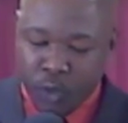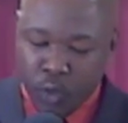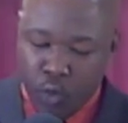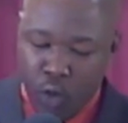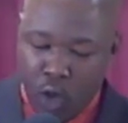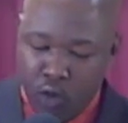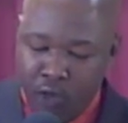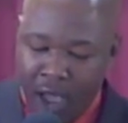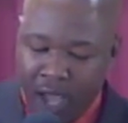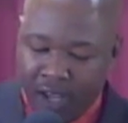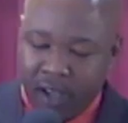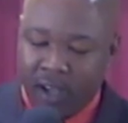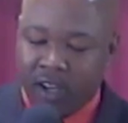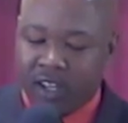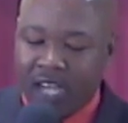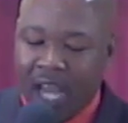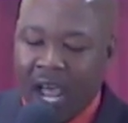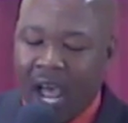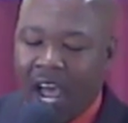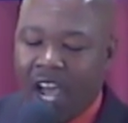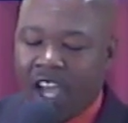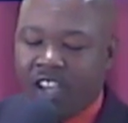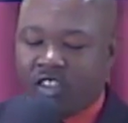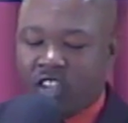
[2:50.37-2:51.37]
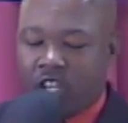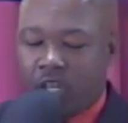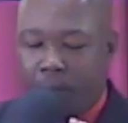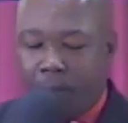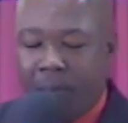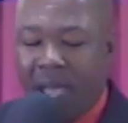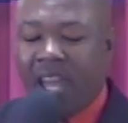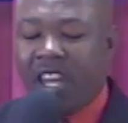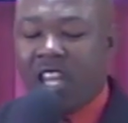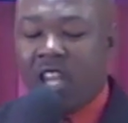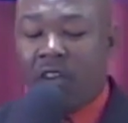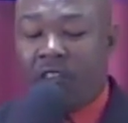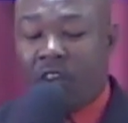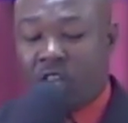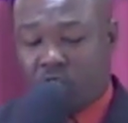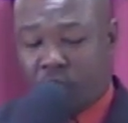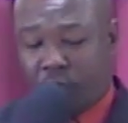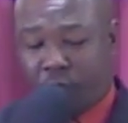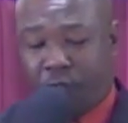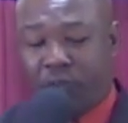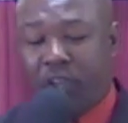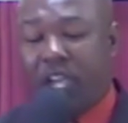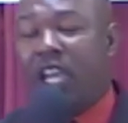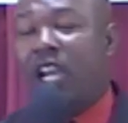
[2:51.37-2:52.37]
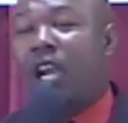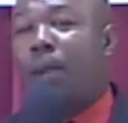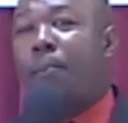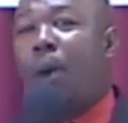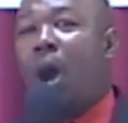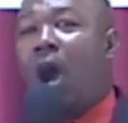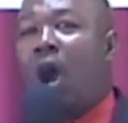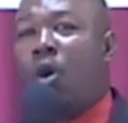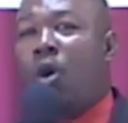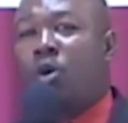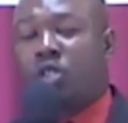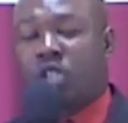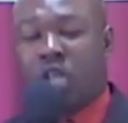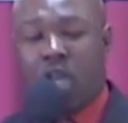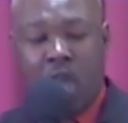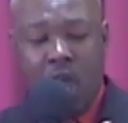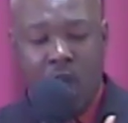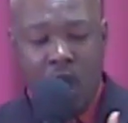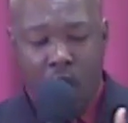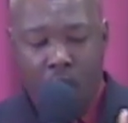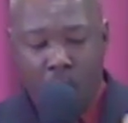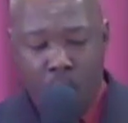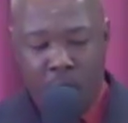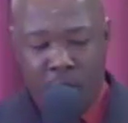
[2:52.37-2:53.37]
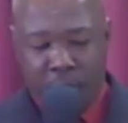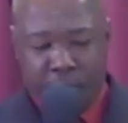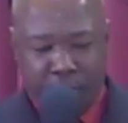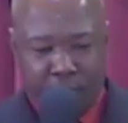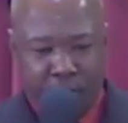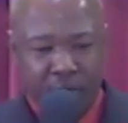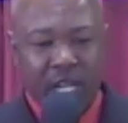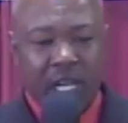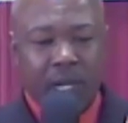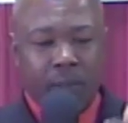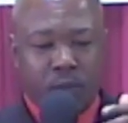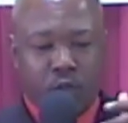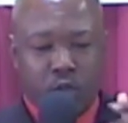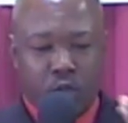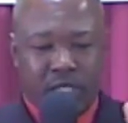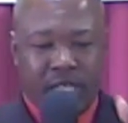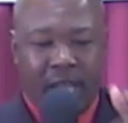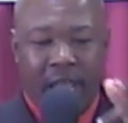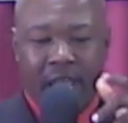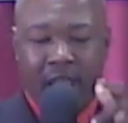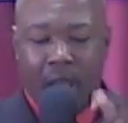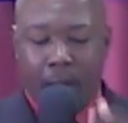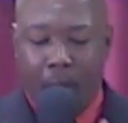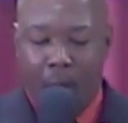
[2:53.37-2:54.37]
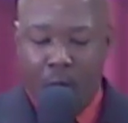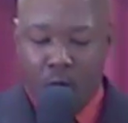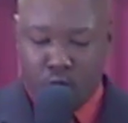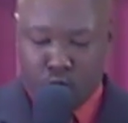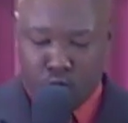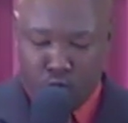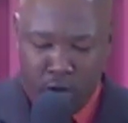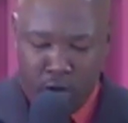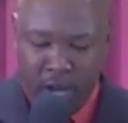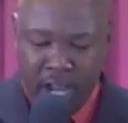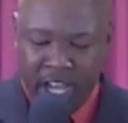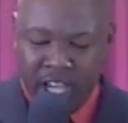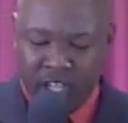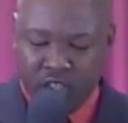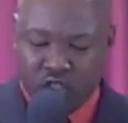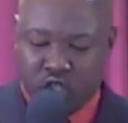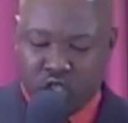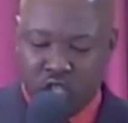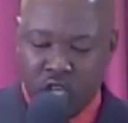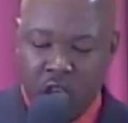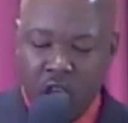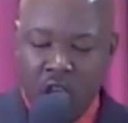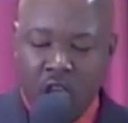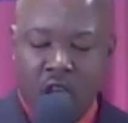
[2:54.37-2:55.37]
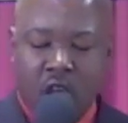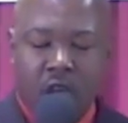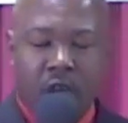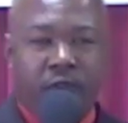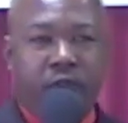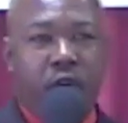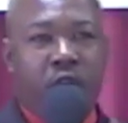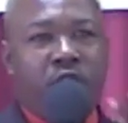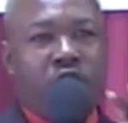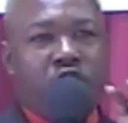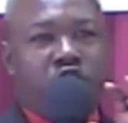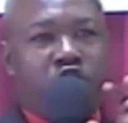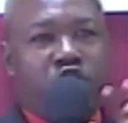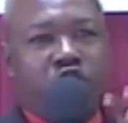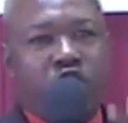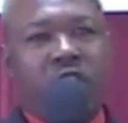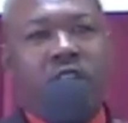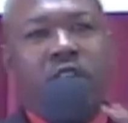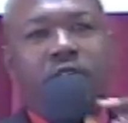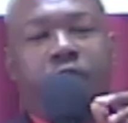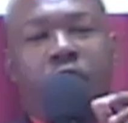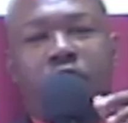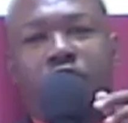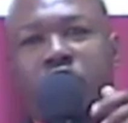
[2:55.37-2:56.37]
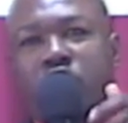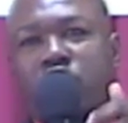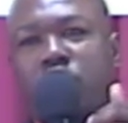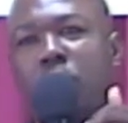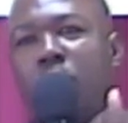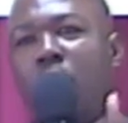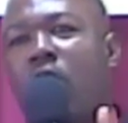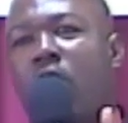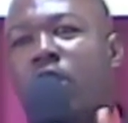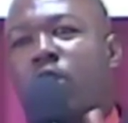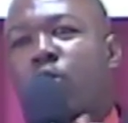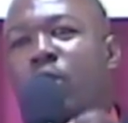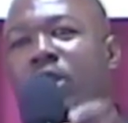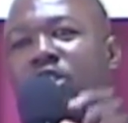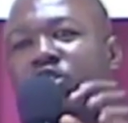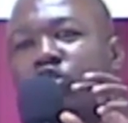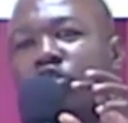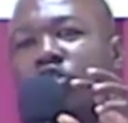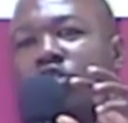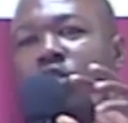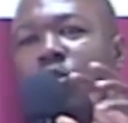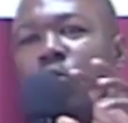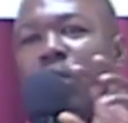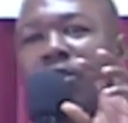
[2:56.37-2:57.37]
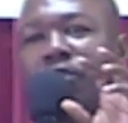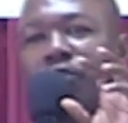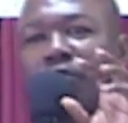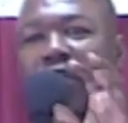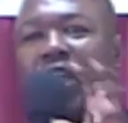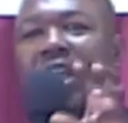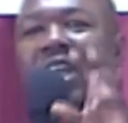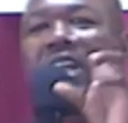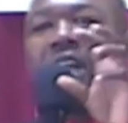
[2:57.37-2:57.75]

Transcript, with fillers: we recognize that many of us feel about our theme today about grace for, the, for this morning, we, we think